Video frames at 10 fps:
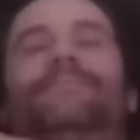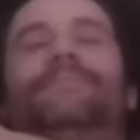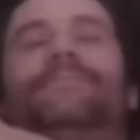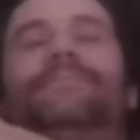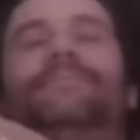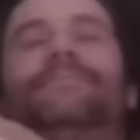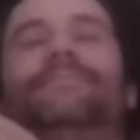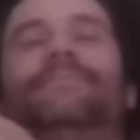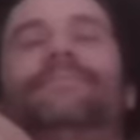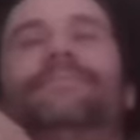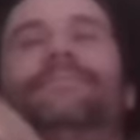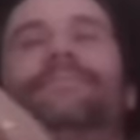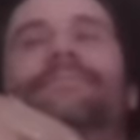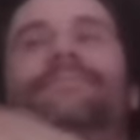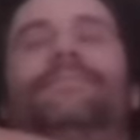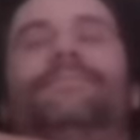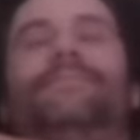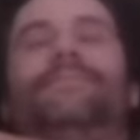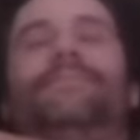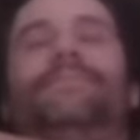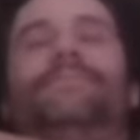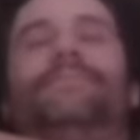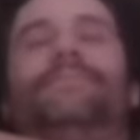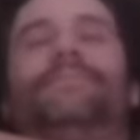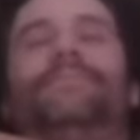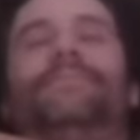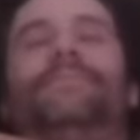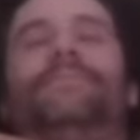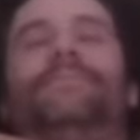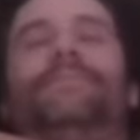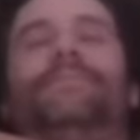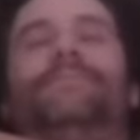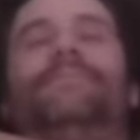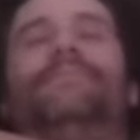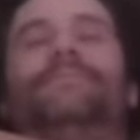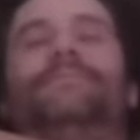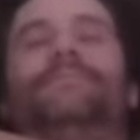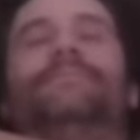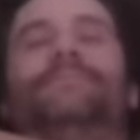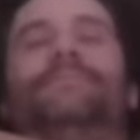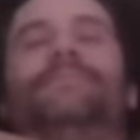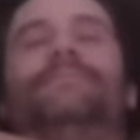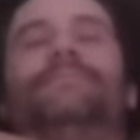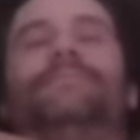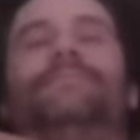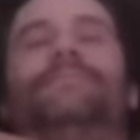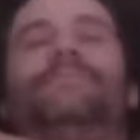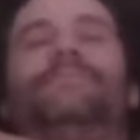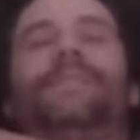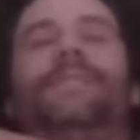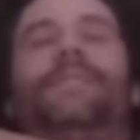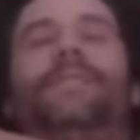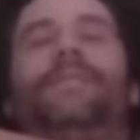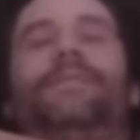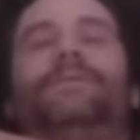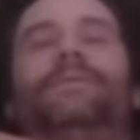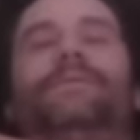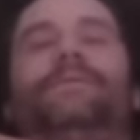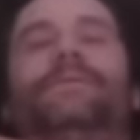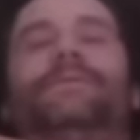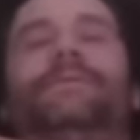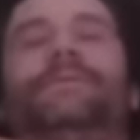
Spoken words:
The person shown says nothing.